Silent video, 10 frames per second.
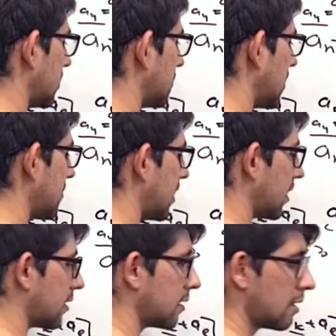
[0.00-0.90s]
Multiply by
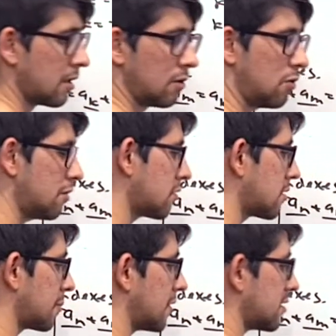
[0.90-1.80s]
n. Or you can
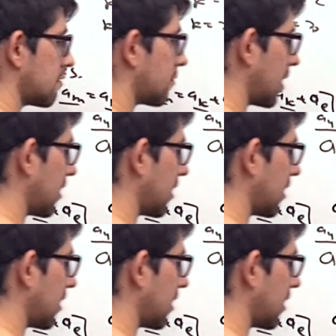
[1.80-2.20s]
replace your